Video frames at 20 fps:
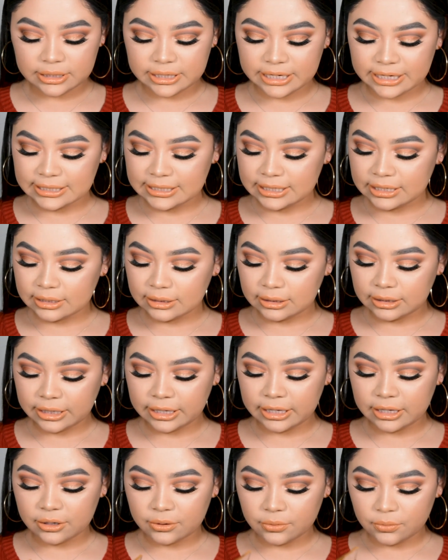that I
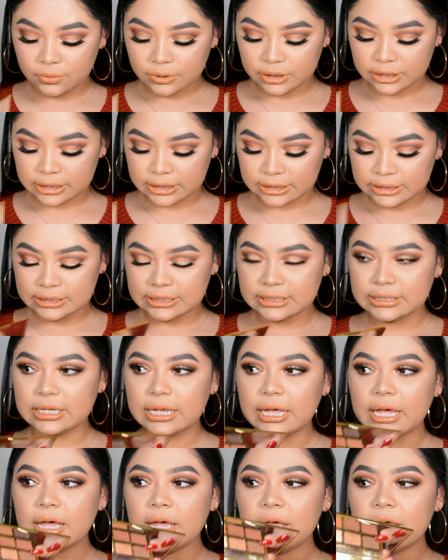didn't like
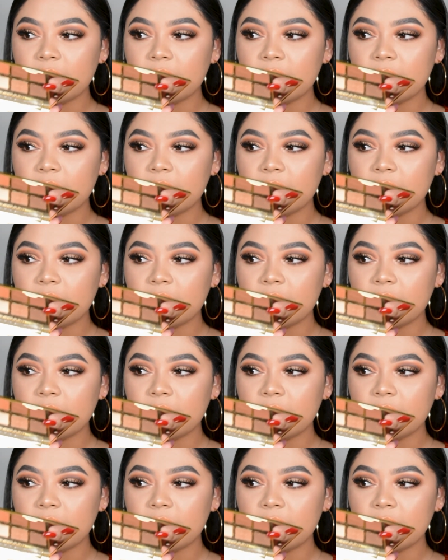was